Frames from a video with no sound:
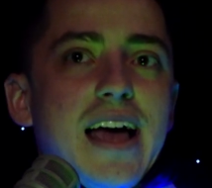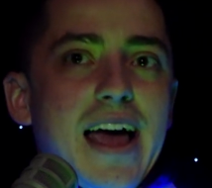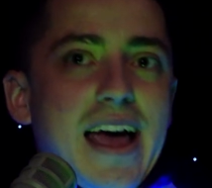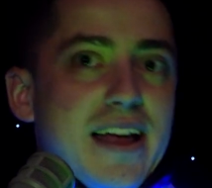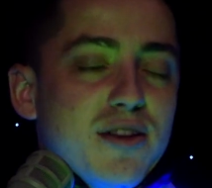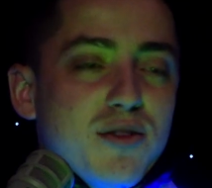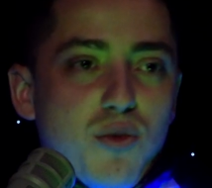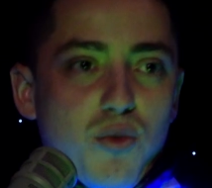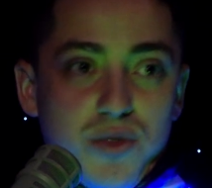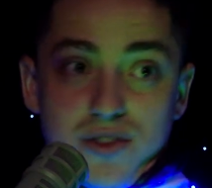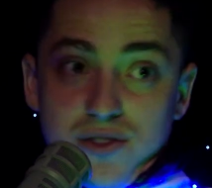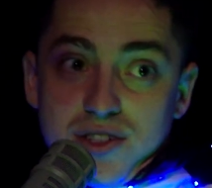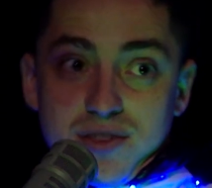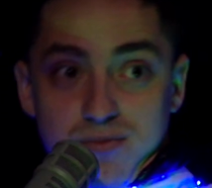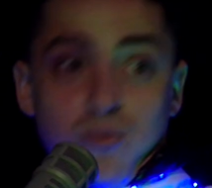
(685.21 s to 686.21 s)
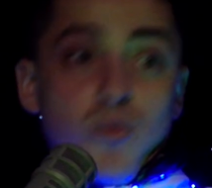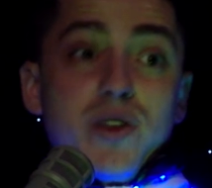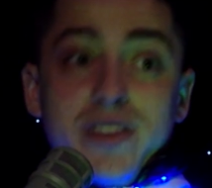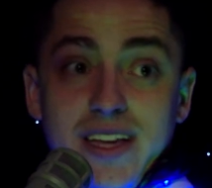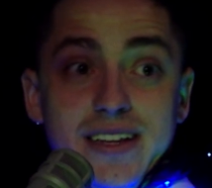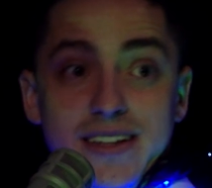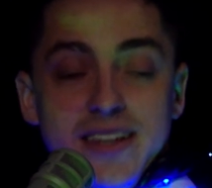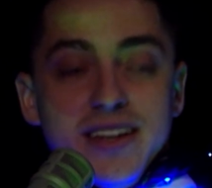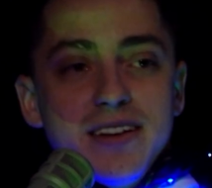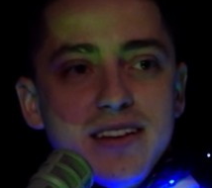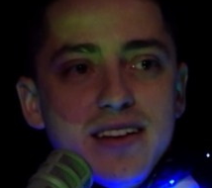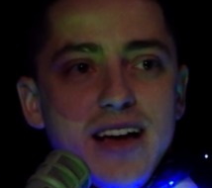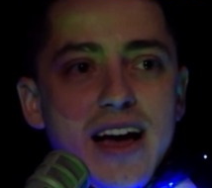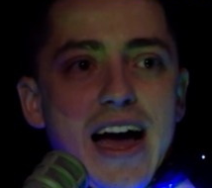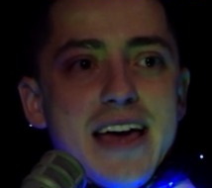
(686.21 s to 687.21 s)
and there's what they did,
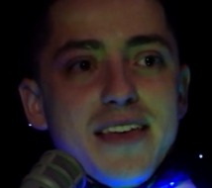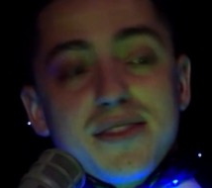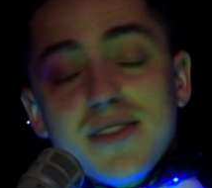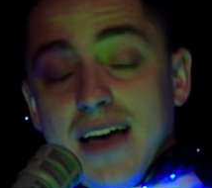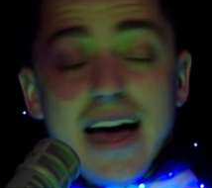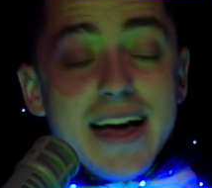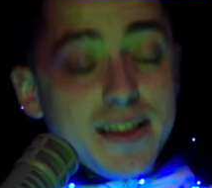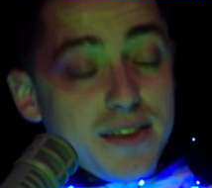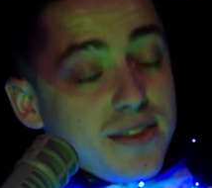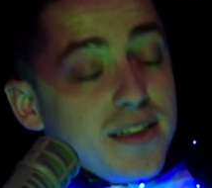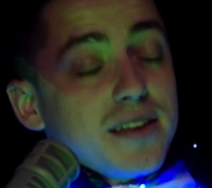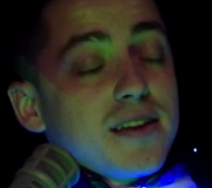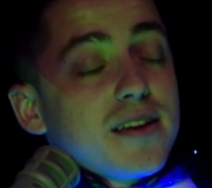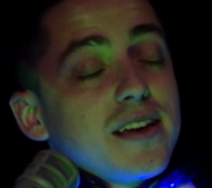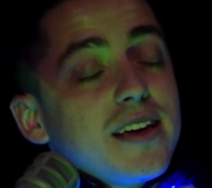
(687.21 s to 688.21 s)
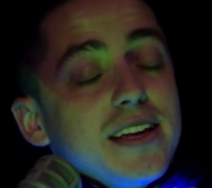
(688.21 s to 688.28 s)
I think